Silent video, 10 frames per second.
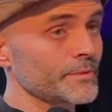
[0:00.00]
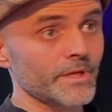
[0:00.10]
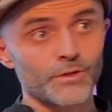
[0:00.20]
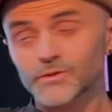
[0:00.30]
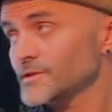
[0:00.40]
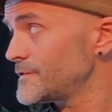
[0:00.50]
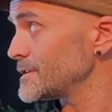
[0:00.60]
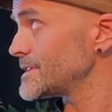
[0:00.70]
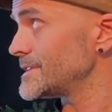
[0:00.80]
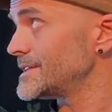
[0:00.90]
so we can also
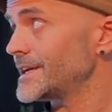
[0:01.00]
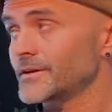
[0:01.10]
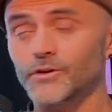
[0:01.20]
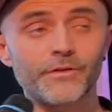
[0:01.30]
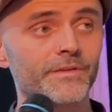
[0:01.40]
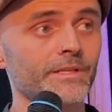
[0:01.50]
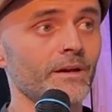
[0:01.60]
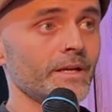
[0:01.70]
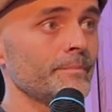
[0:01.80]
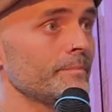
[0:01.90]
filter the data over
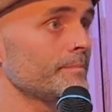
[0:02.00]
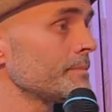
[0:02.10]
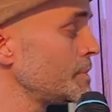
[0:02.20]
time,